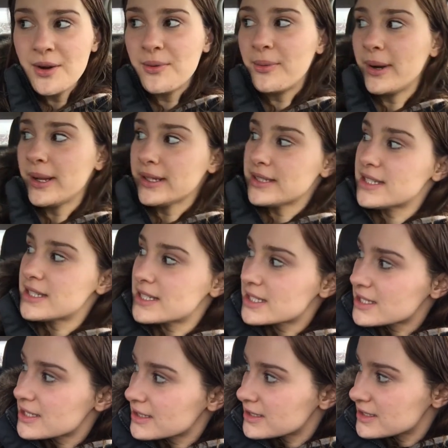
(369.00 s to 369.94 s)

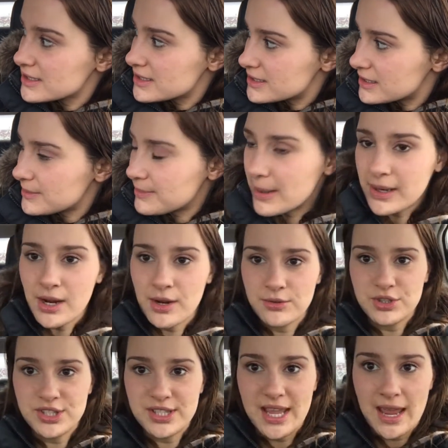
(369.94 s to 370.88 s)
What did my
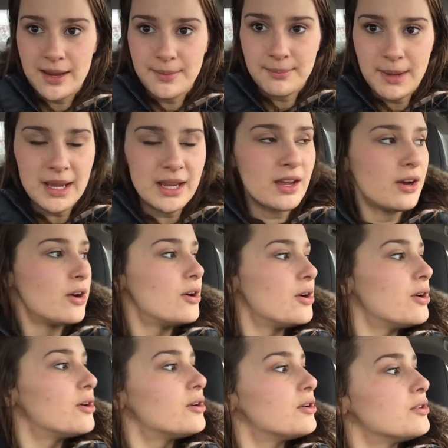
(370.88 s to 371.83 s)
coach say? My
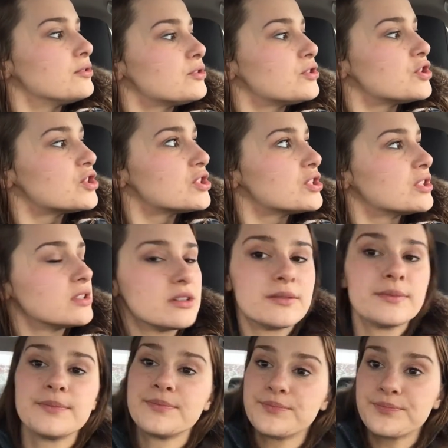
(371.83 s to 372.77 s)
coach...
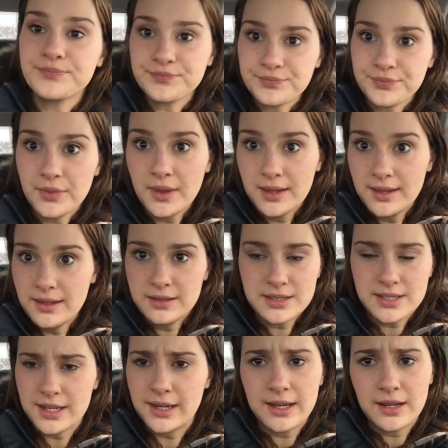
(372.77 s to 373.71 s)

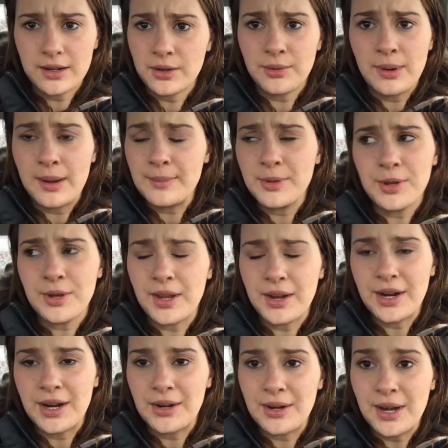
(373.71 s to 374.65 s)
Sorry, I don't know why I'm
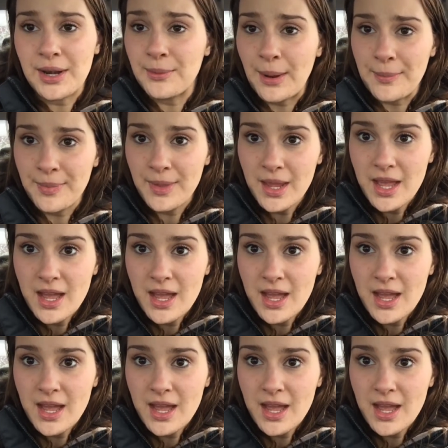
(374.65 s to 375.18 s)
looking around anyway.